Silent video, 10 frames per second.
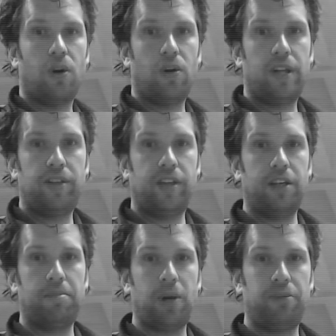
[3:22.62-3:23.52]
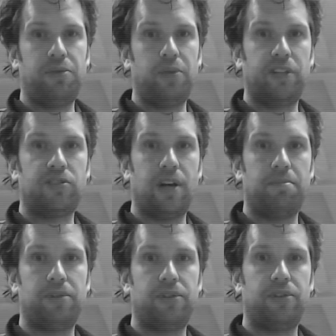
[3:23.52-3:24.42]
let's think about a few
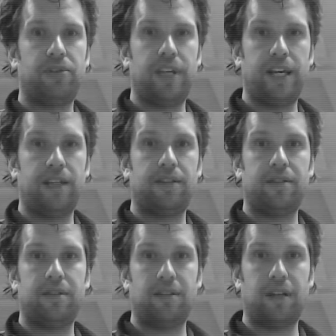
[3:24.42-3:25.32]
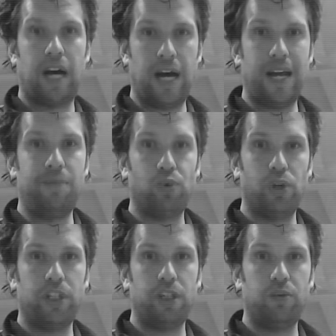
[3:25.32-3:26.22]
examples that I'm
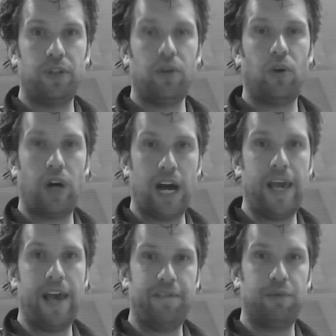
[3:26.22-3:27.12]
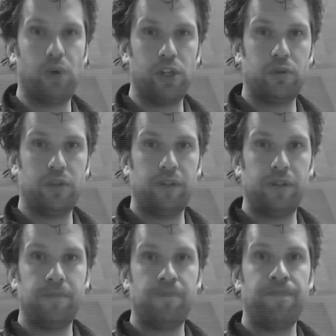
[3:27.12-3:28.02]
working with or I have worked with.
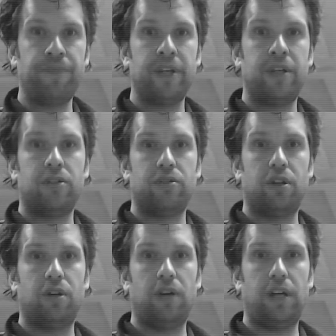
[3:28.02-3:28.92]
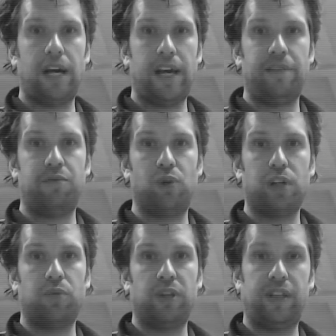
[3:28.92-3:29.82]
So I have
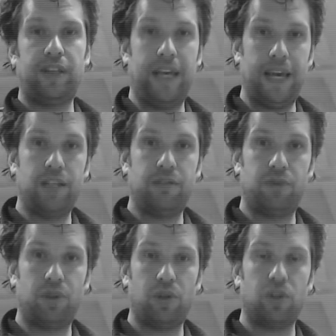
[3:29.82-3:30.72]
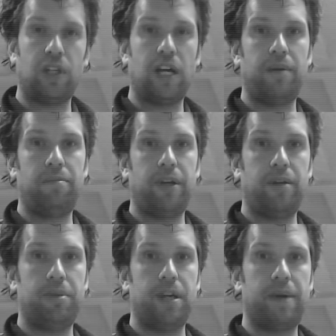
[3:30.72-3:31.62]
worked with tennis for a long time and
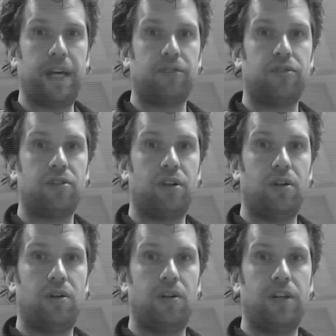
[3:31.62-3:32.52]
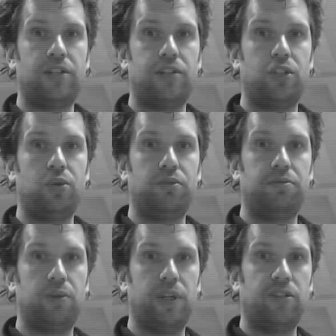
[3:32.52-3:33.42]
BMX. So let's choose a
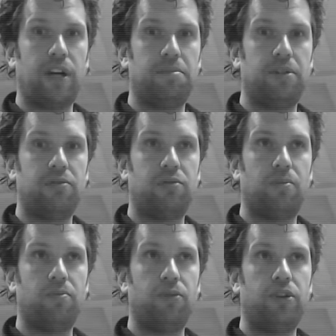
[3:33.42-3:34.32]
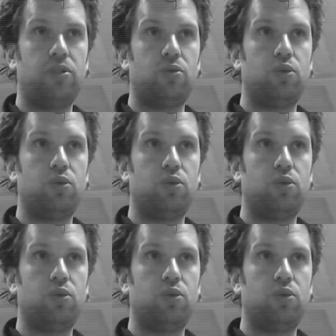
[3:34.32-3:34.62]
few examples from these two